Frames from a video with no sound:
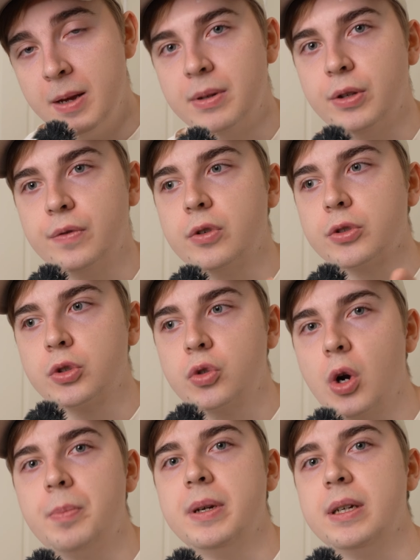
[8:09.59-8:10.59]
But of course,
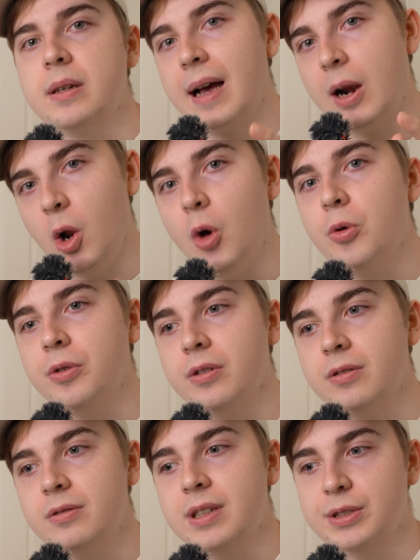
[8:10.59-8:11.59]
cropping alone
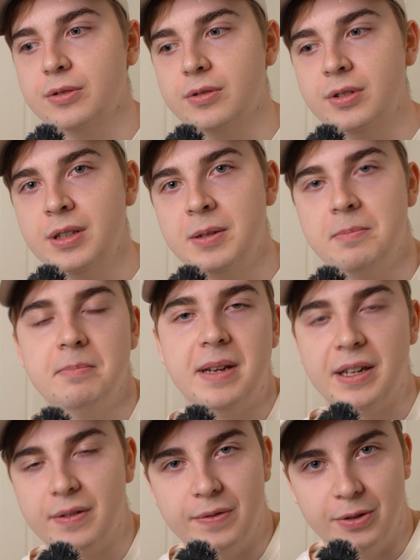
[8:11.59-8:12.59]
doesn't
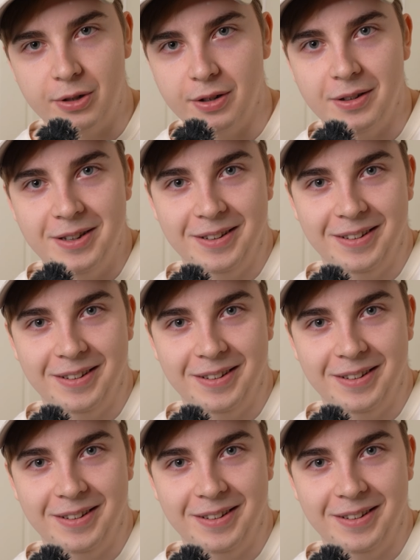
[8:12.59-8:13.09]
make for a